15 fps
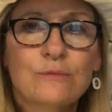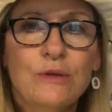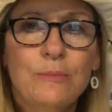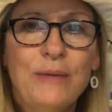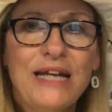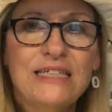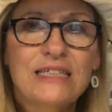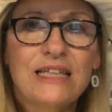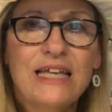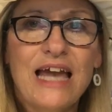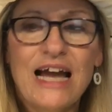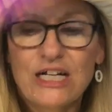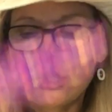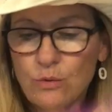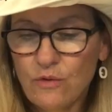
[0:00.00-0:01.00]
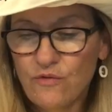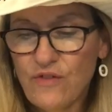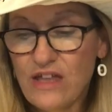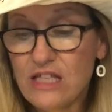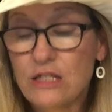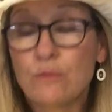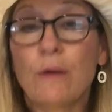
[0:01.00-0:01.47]
We painted the actual
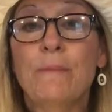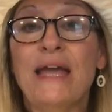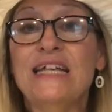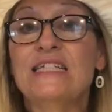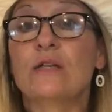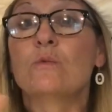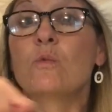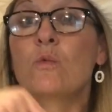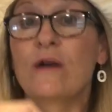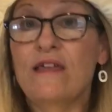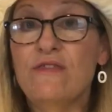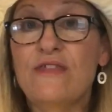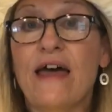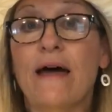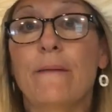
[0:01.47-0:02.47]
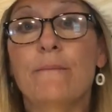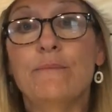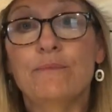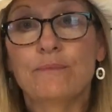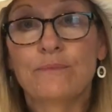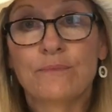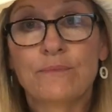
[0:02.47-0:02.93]
feathers. We painted with them